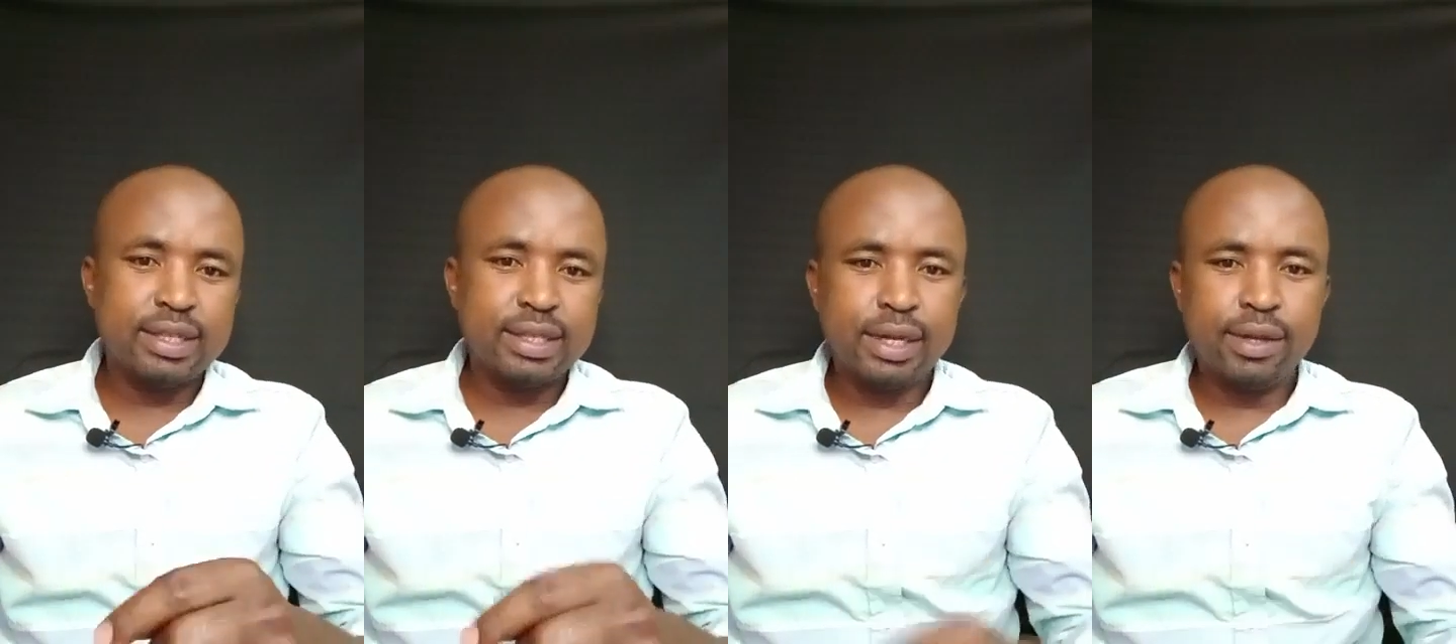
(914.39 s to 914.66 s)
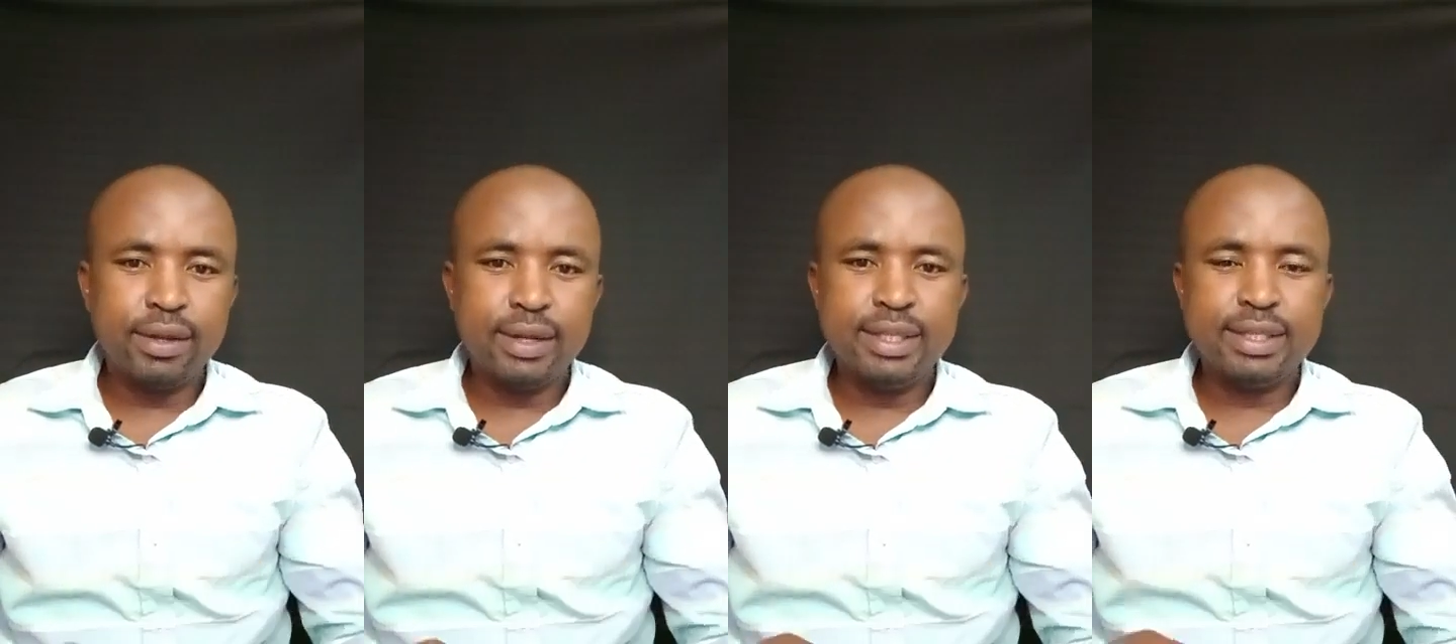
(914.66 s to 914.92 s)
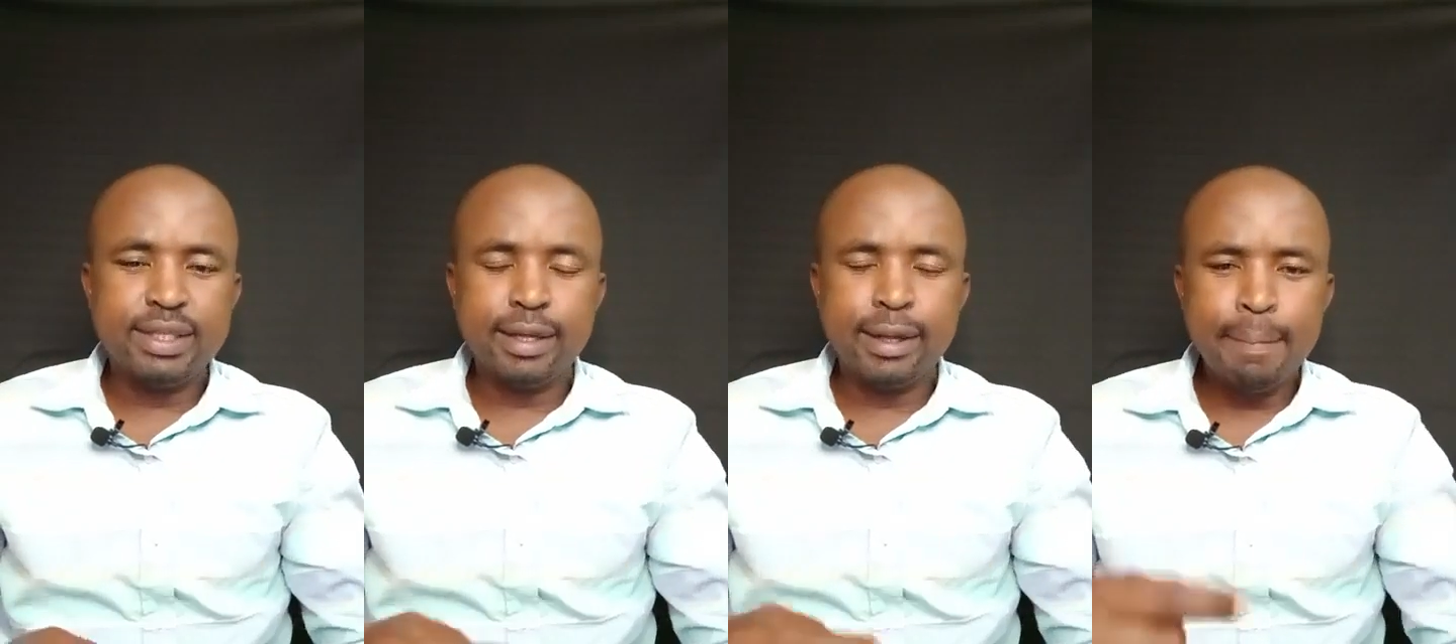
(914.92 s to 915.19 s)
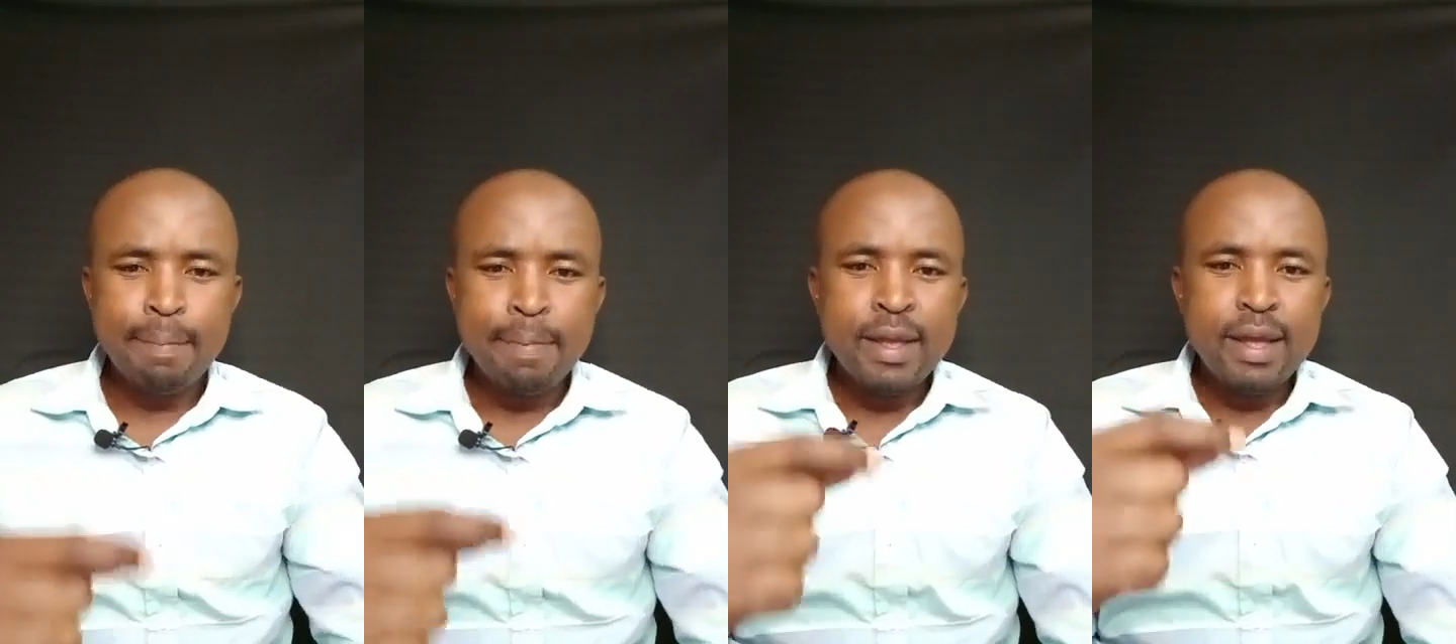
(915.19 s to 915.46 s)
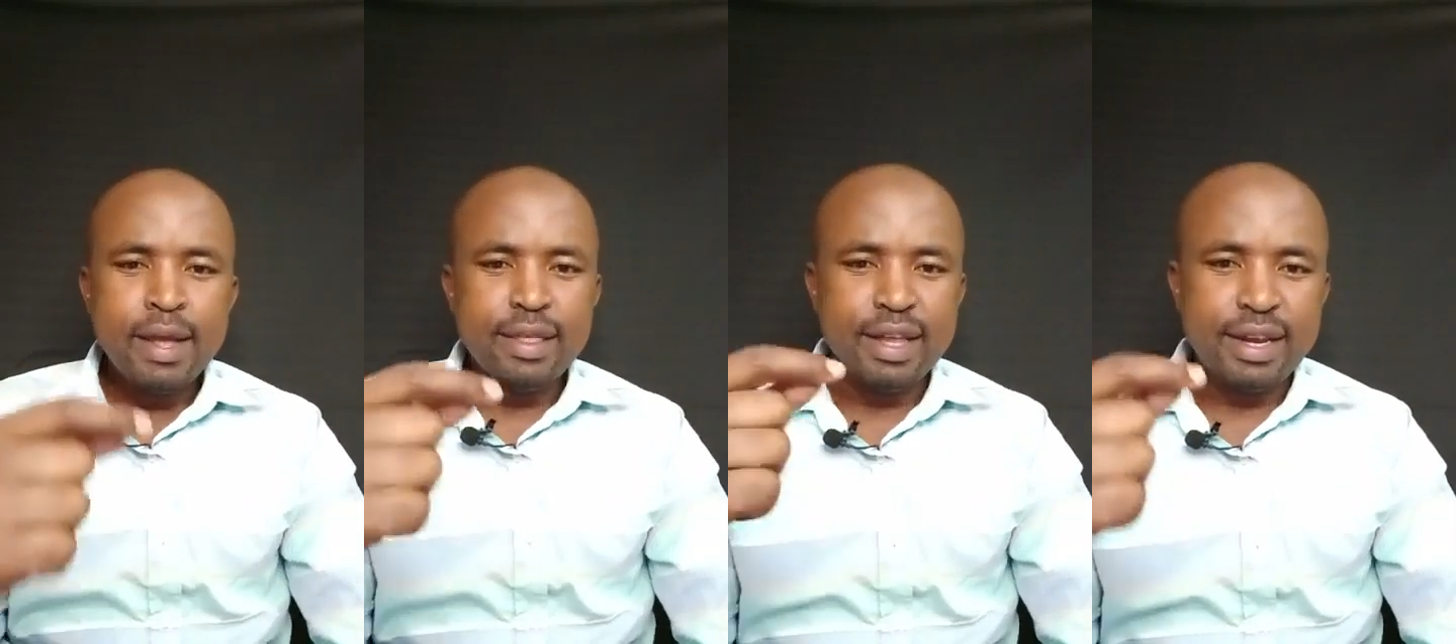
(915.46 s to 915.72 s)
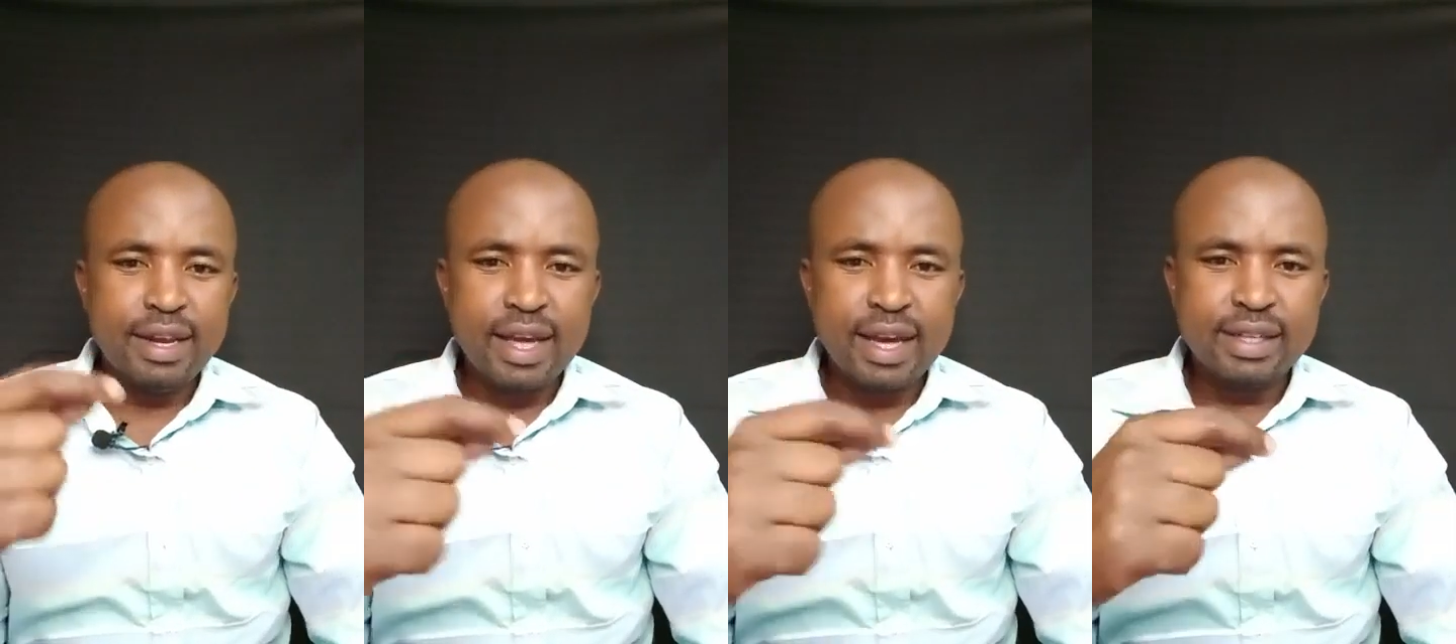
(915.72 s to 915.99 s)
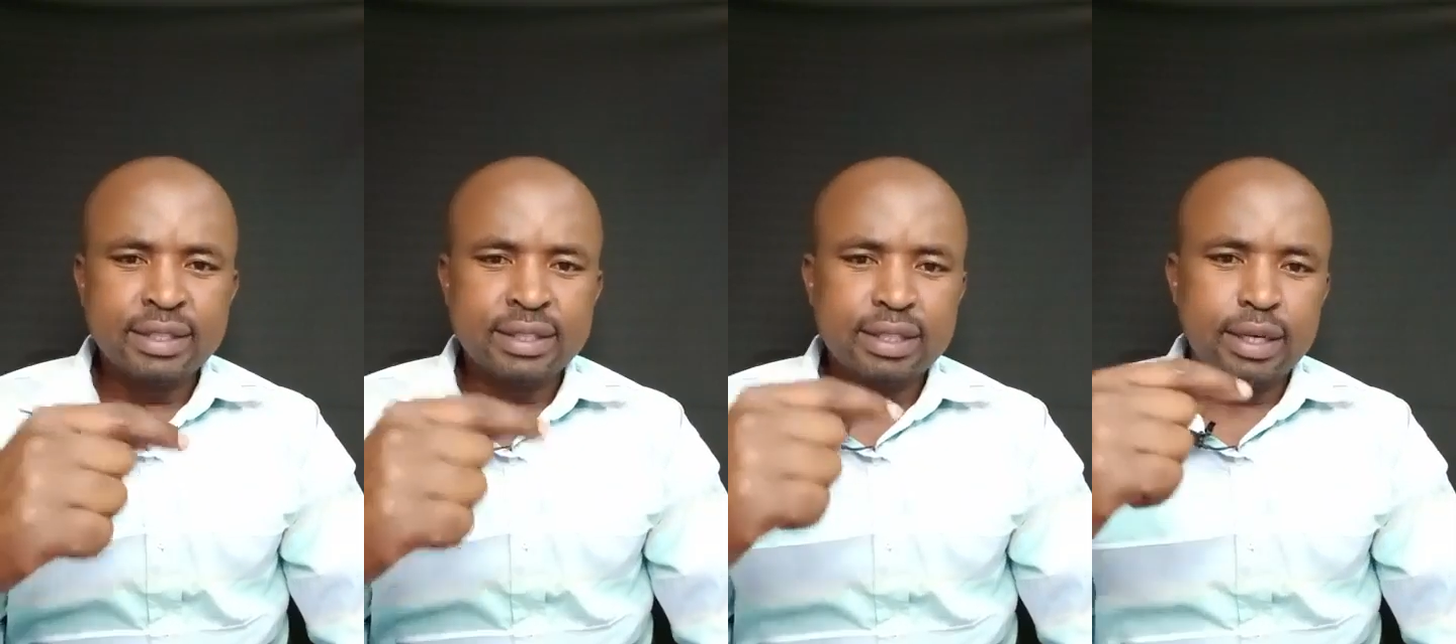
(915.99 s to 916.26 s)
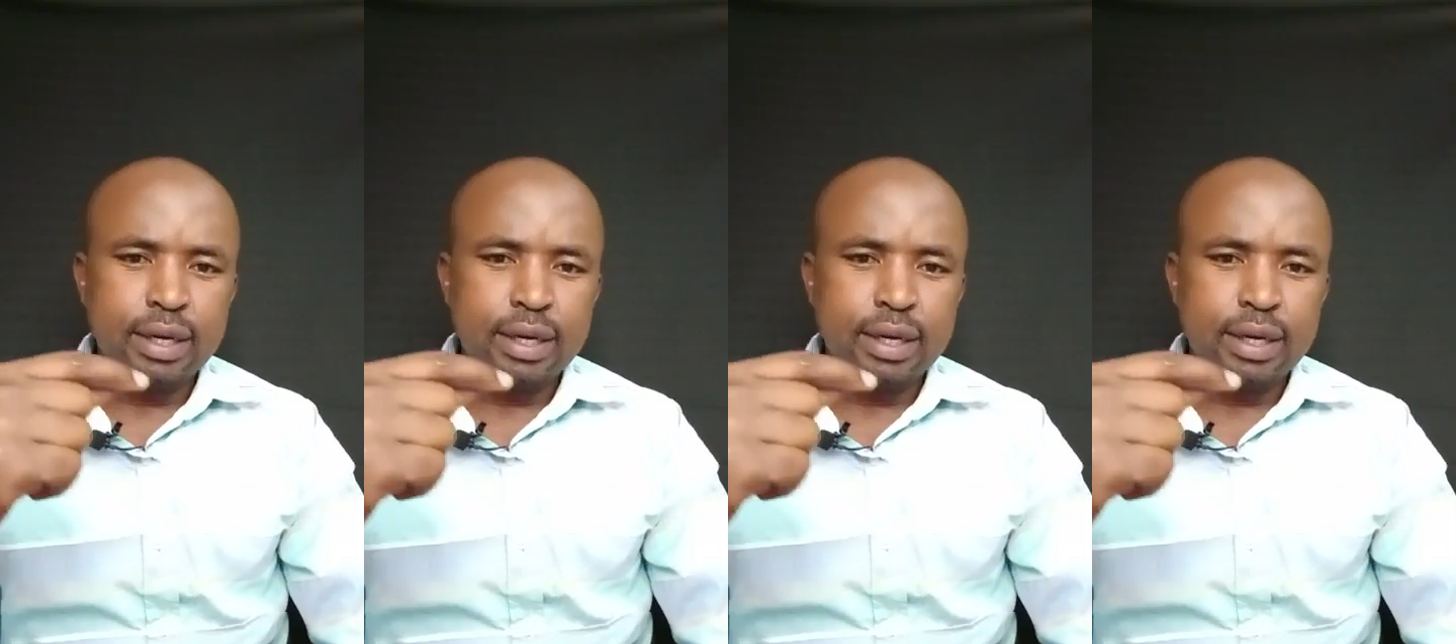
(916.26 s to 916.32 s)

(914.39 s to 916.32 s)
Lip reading: calculating the next